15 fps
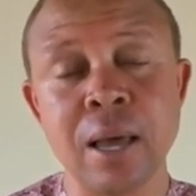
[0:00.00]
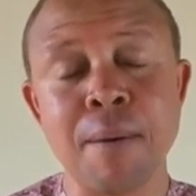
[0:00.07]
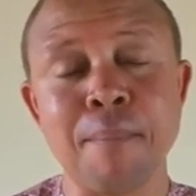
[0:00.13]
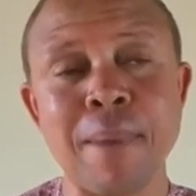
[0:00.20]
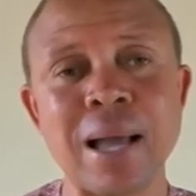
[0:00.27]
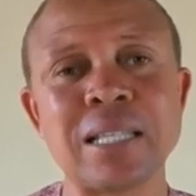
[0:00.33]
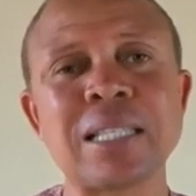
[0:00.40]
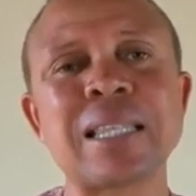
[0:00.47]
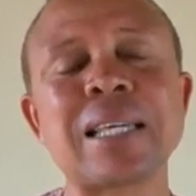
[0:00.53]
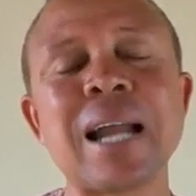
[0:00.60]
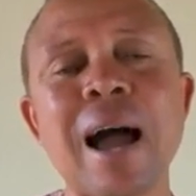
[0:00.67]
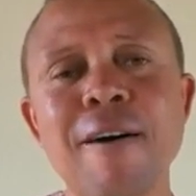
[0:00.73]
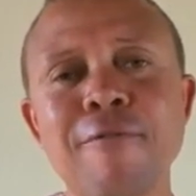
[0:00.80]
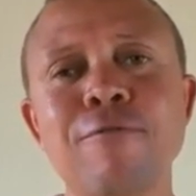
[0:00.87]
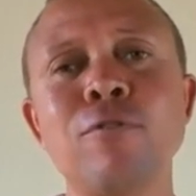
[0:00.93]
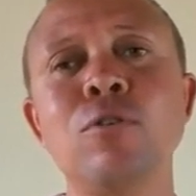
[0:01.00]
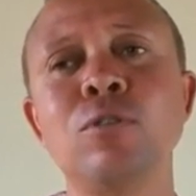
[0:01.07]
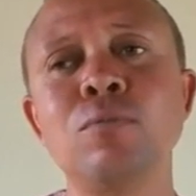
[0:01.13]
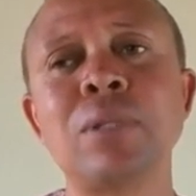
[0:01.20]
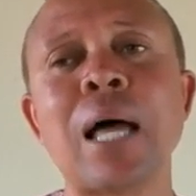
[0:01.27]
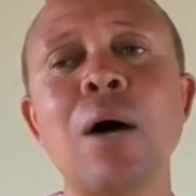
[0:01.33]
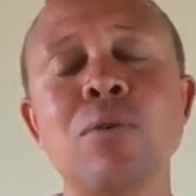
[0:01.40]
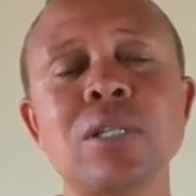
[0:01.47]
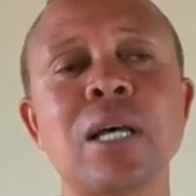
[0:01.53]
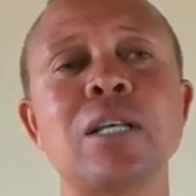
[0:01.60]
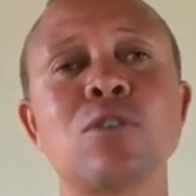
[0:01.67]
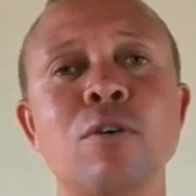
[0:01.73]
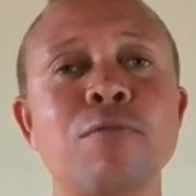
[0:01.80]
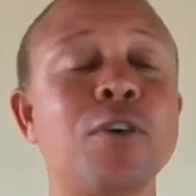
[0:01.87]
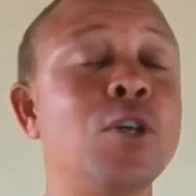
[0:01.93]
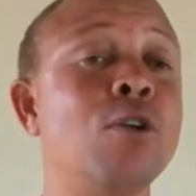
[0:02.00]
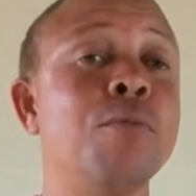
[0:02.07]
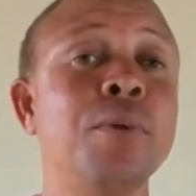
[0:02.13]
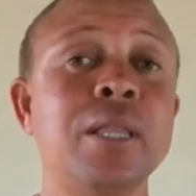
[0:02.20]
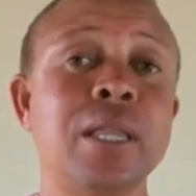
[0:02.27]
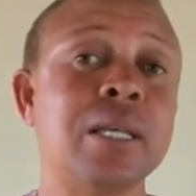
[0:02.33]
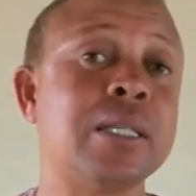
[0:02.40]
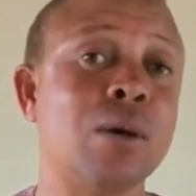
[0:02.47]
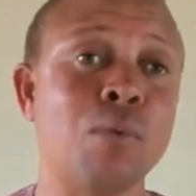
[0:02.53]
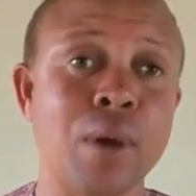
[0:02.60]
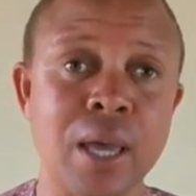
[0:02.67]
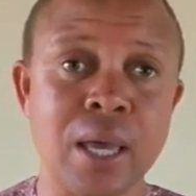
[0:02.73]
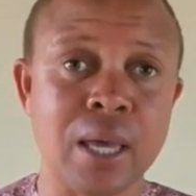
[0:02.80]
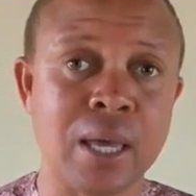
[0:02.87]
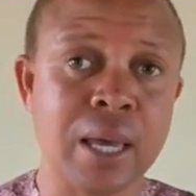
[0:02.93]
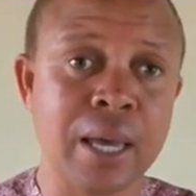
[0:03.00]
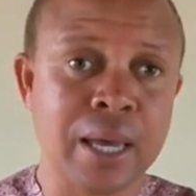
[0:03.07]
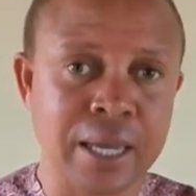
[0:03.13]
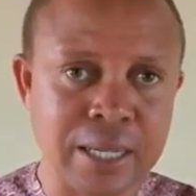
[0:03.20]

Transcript: might travel thousands of kilometers away